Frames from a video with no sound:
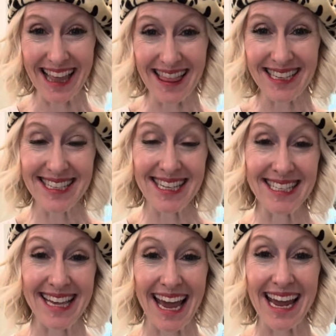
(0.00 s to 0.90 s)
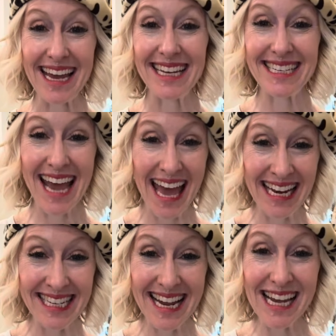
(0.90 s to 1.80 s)
that this is a
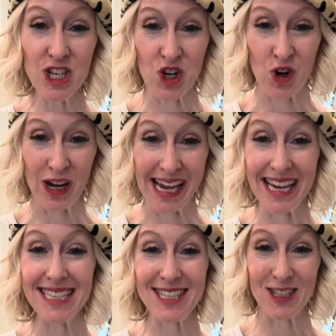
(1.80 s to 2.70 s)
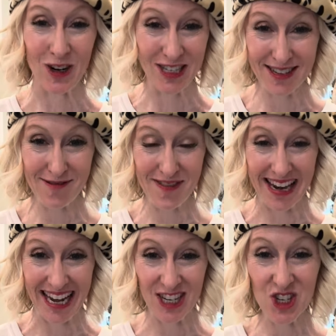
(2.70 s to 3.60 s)
10-day journey, start to
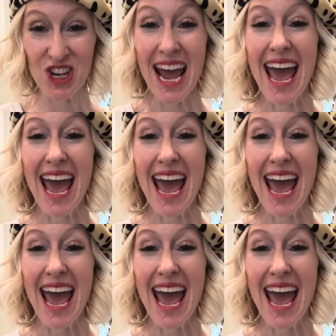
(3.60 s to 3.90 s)
finish,